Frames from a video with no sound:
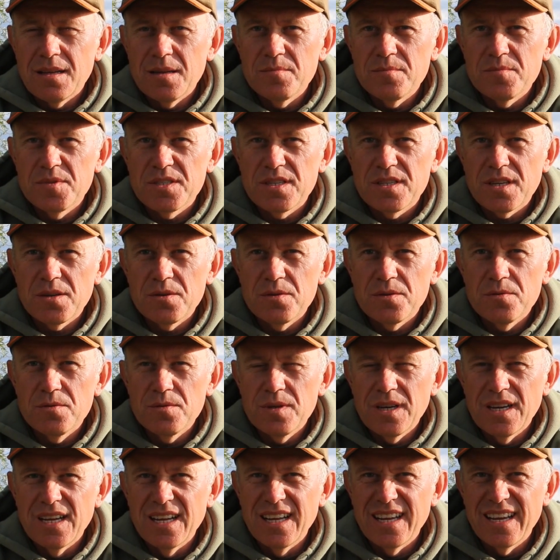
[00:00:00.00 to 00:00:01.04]
So
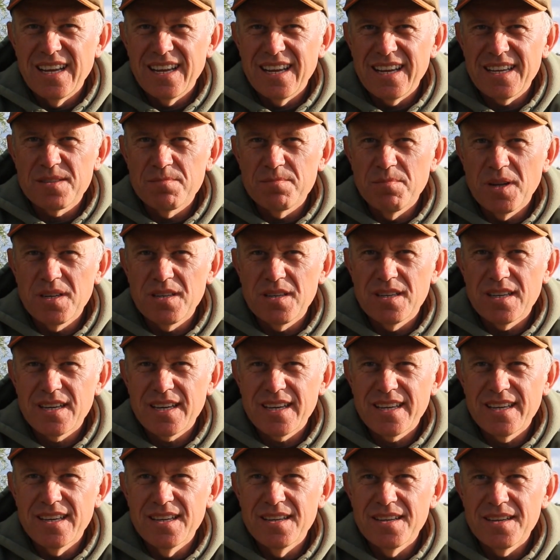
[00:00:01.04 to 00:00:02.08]
it's
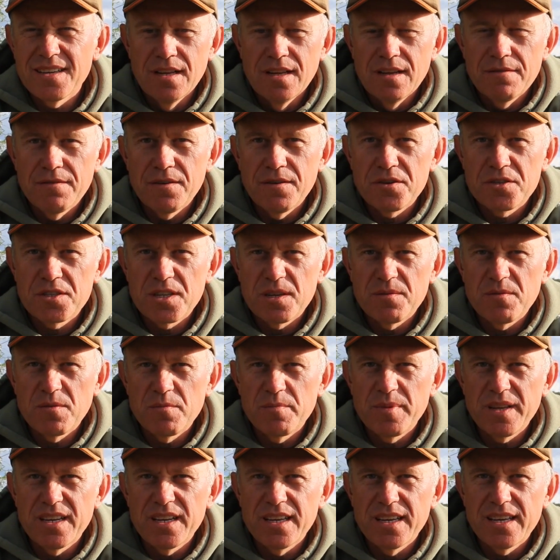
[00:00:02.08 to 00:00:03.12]
Monday, first time I've
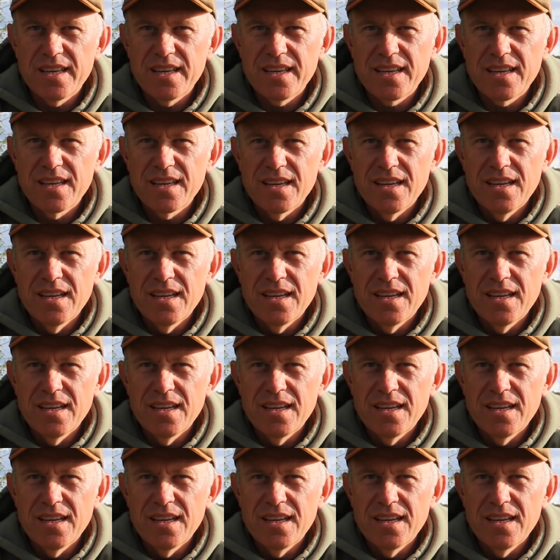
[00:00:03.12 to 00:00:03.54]
been here.